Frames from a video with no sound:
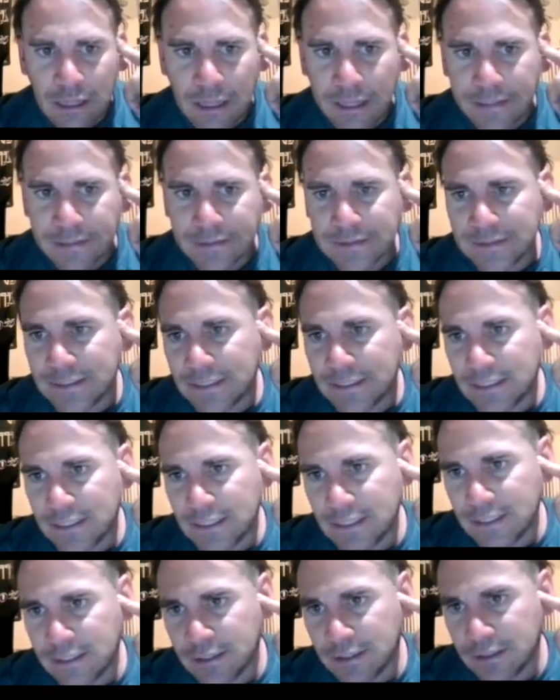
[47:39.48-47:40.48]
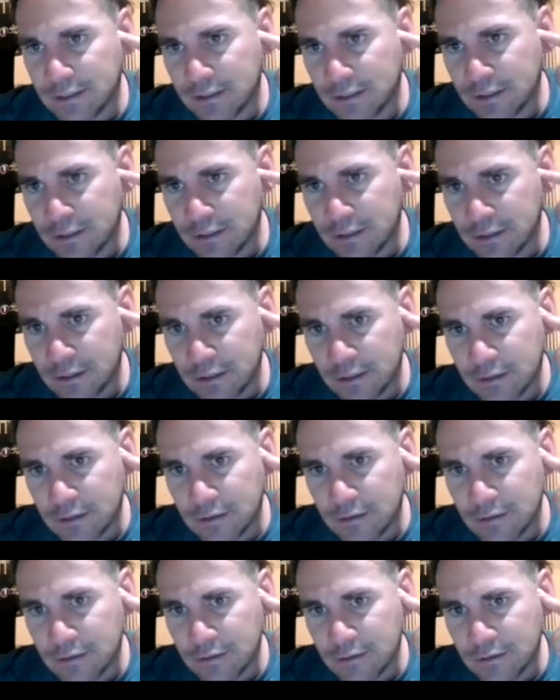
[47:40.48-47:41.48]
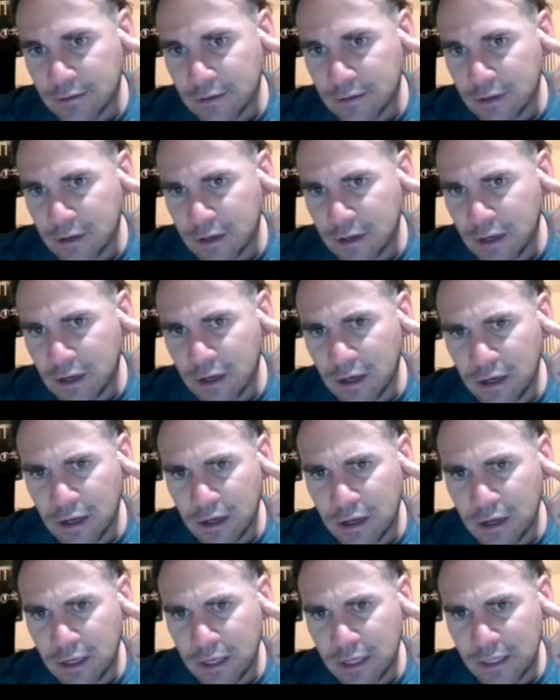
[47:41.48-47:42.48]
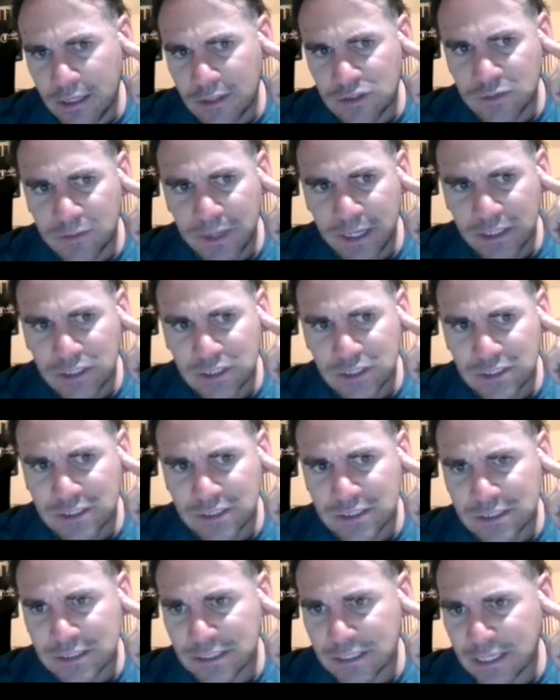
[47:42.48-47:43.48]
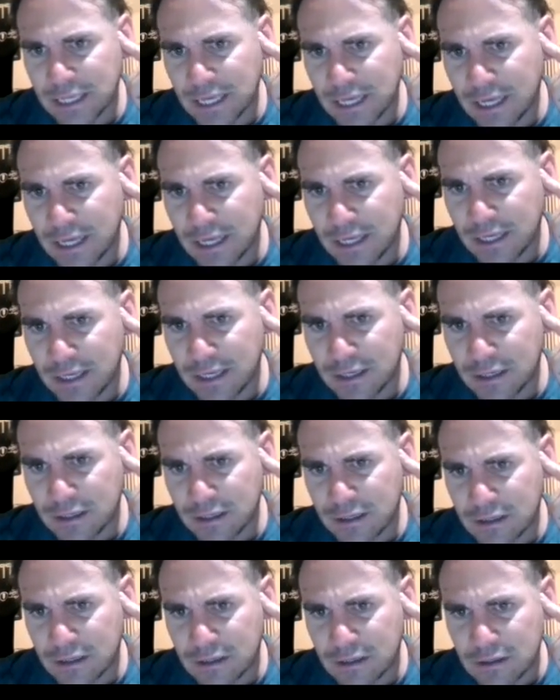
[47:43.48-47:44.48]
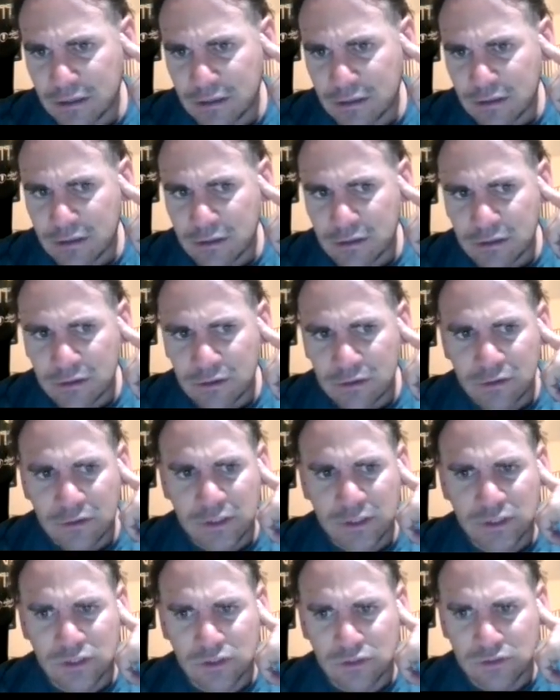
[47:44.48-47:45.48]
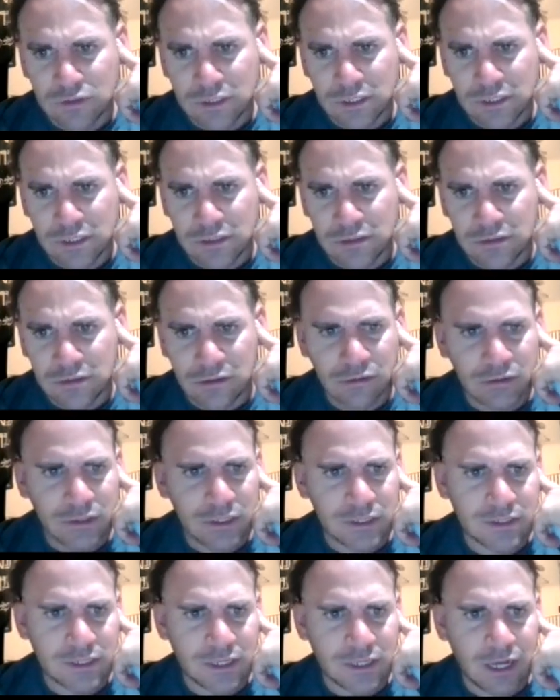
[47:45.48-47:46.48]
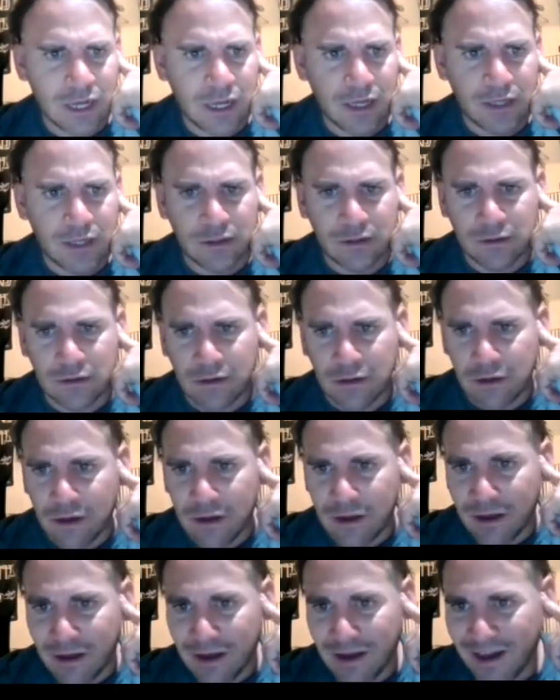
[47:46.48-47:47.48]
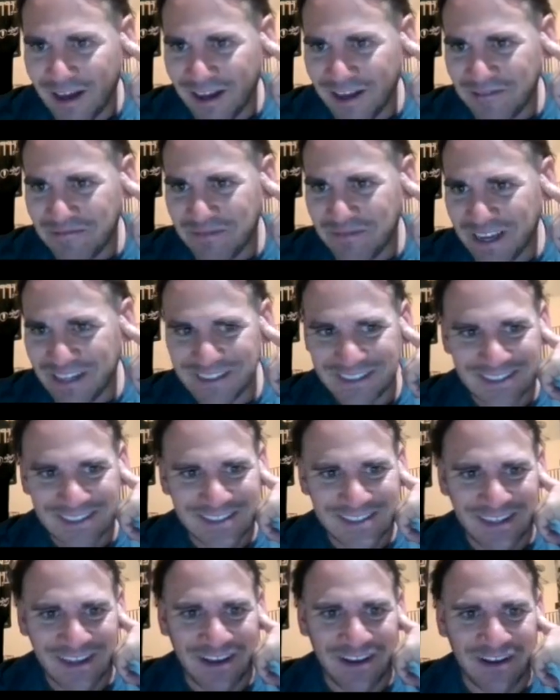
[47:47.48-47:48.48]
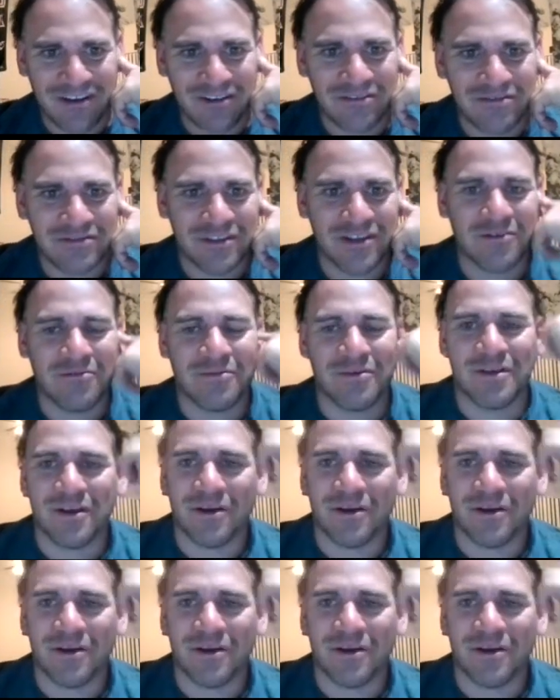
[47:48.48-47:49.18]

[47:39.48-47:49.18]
and T, H matches to K. There is no T. Oh, that's an I. I matches to L. There we